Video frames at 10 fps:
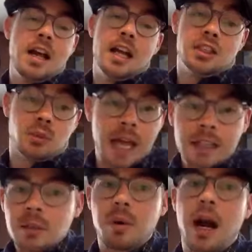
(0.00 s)
And so
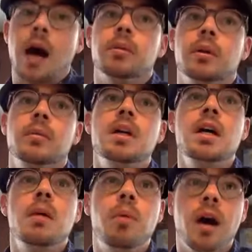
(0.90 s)
that's a problem.
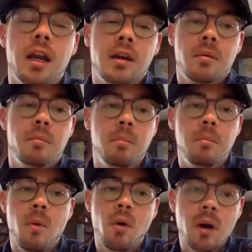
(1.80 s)
But
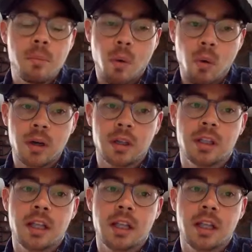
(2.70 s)
more importantly,